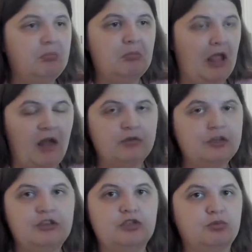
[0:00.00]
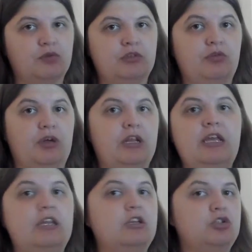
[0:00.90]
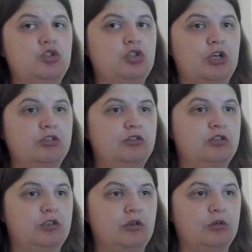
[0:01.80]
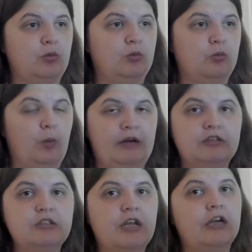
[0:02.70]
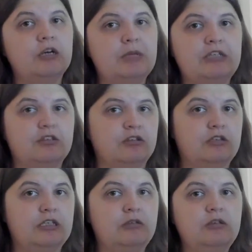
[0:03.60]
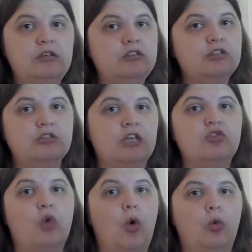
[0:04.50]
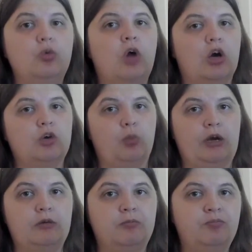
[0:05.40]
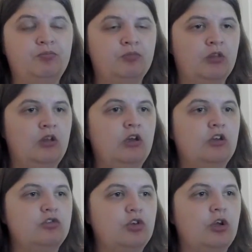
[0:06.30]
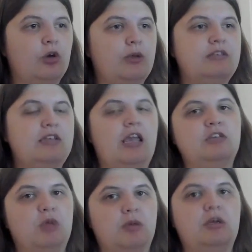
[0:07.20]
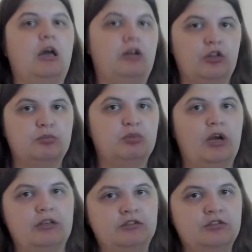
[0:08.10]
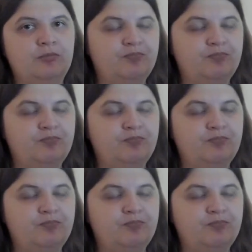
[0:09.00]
Everything is perfectly fine. It is just, wear and tear, basically. It's old hardware. So, it takes maybe another press.